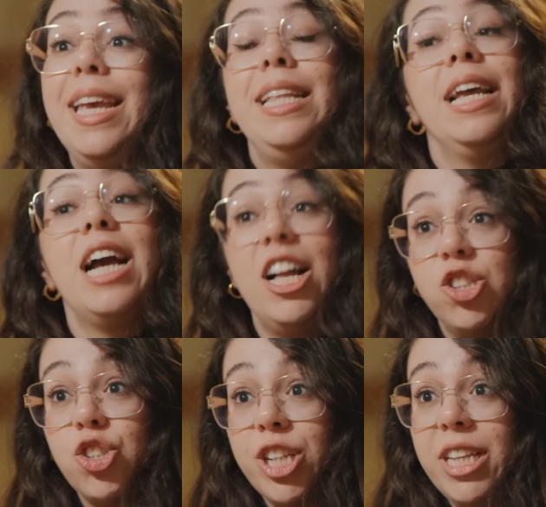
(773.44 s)
in a
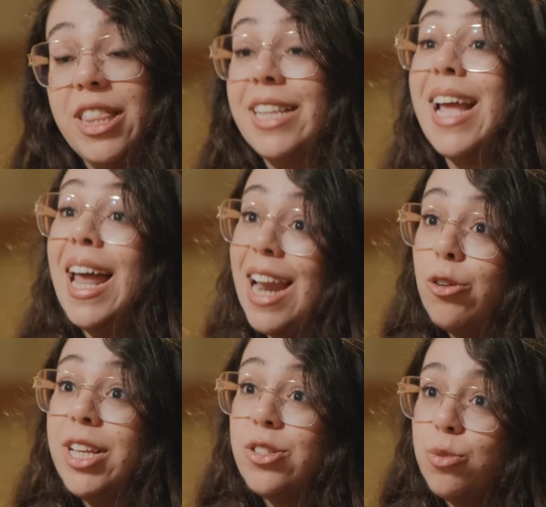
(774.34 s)
country that
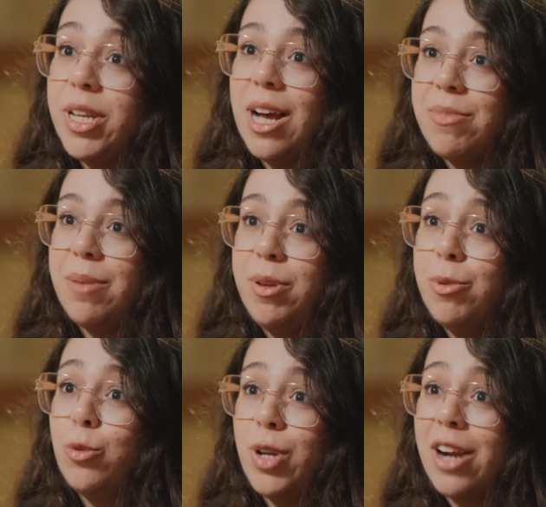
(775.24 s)
allowed us to become the
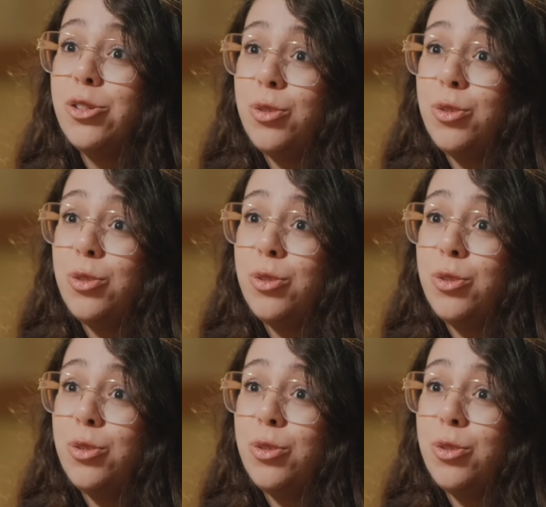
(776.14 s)
people we are